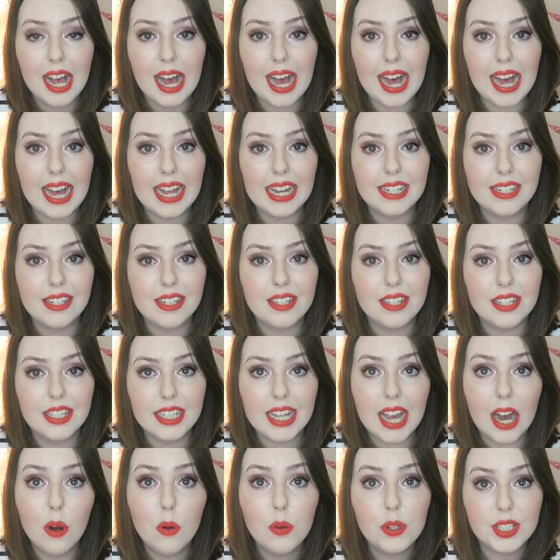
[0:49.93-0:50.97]
And
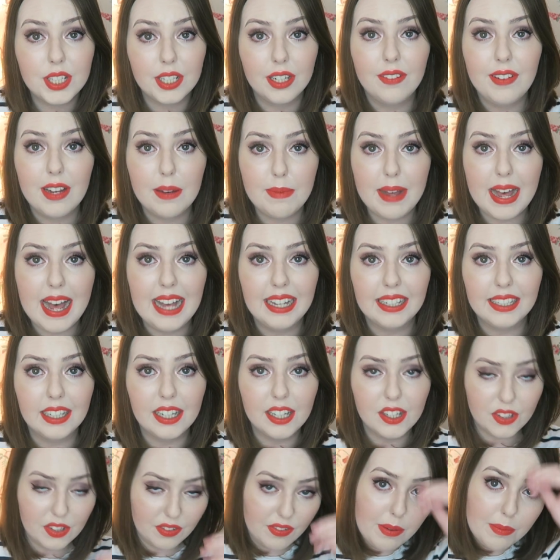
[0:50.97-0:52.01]
yeah, also I've had my hair
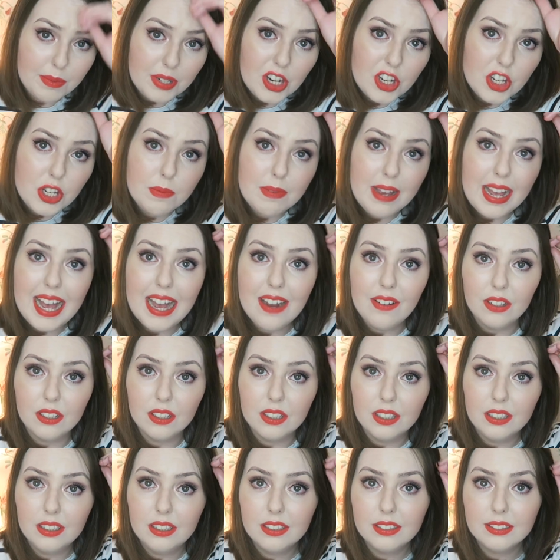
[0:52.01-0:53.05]
cut, so if I'm touching my hair a
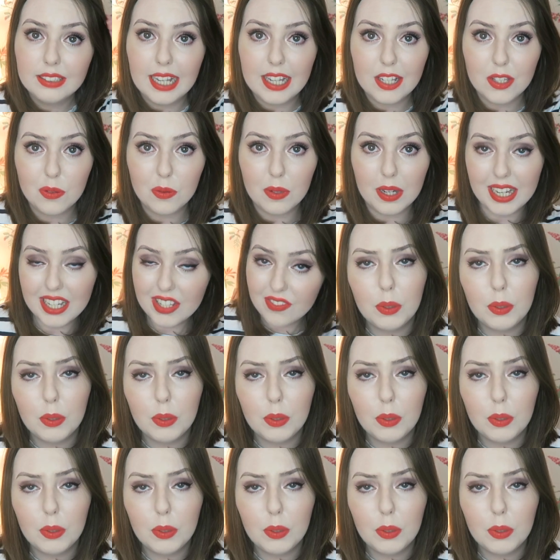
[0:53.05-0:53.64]
lot, that's why.